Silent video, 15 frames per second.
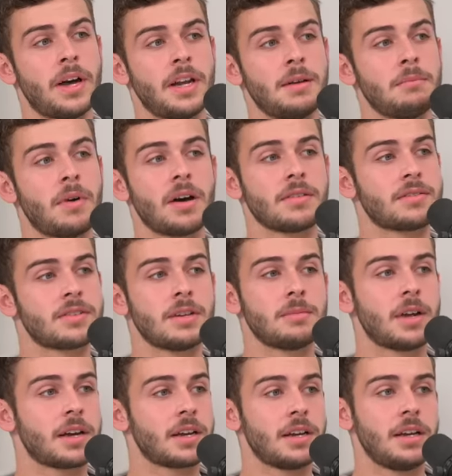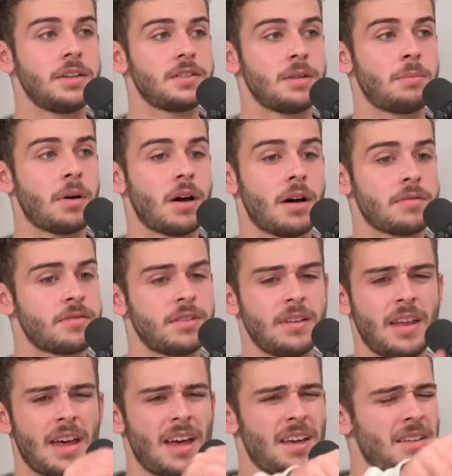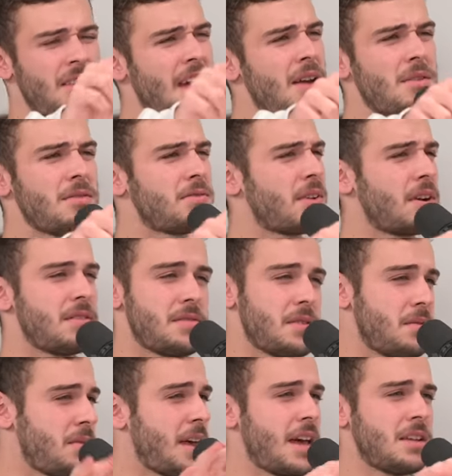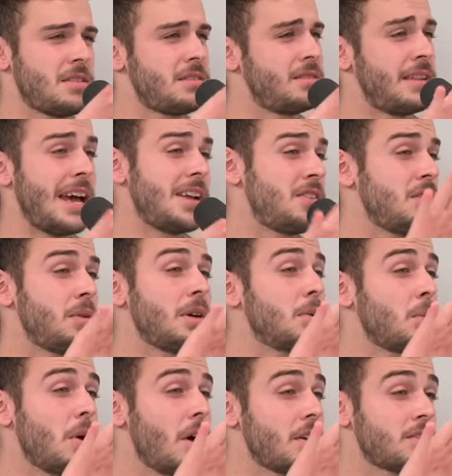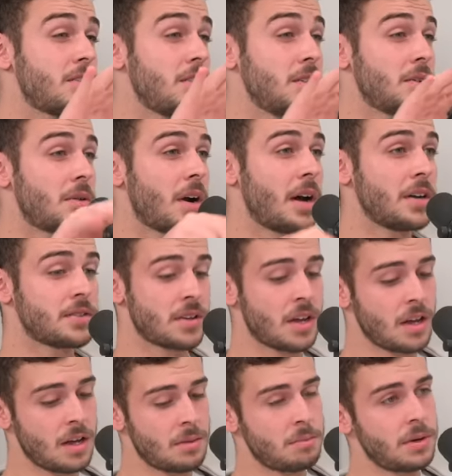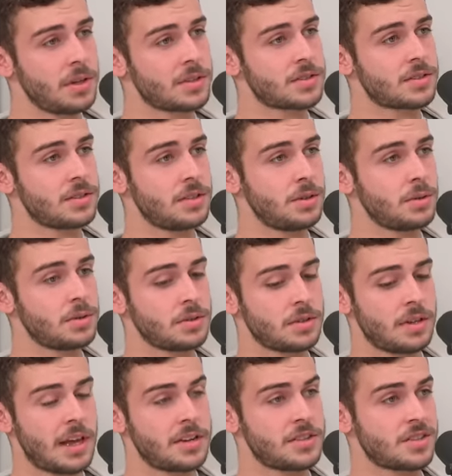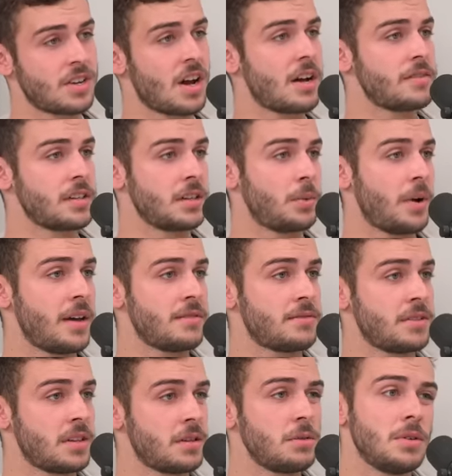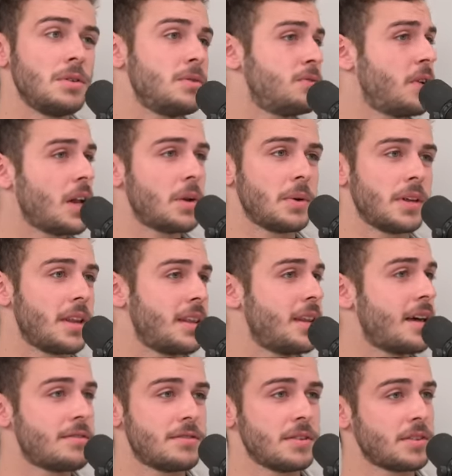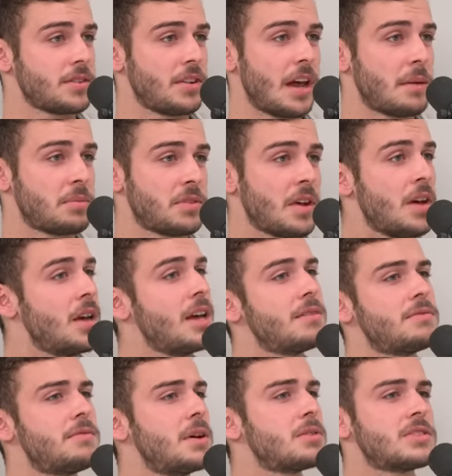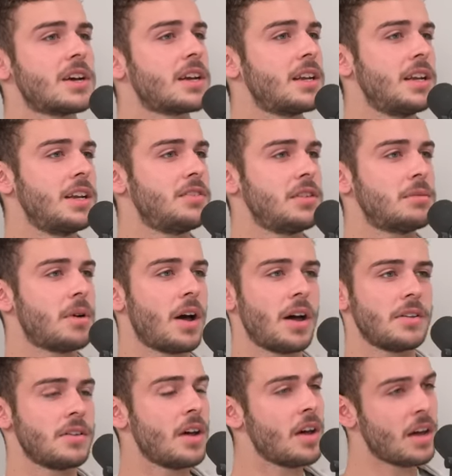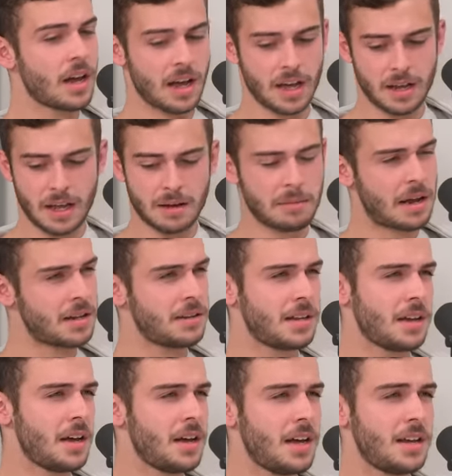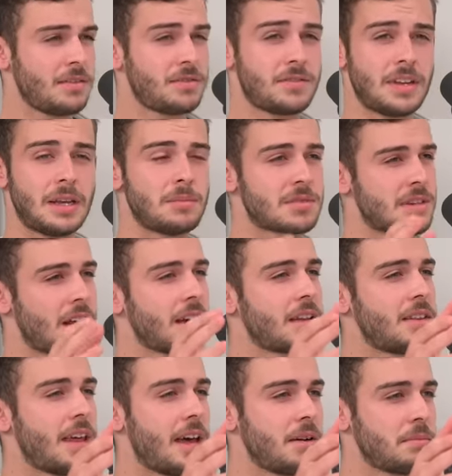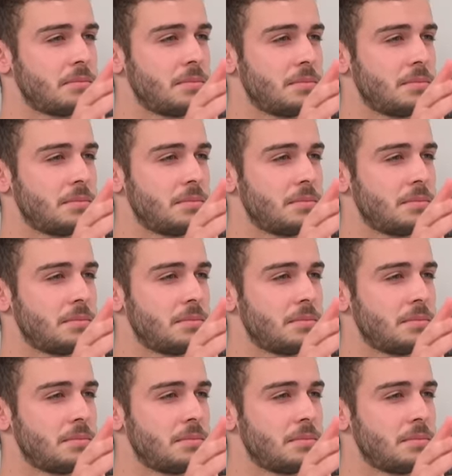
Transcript: and it might seem like an easy path, and they're they're in front of you. They're they're doing worse yeah. in your eyes but you're you're they're just carving the way for you. You're following in their footsteps. It feels like an easy ride, and, it seems like they're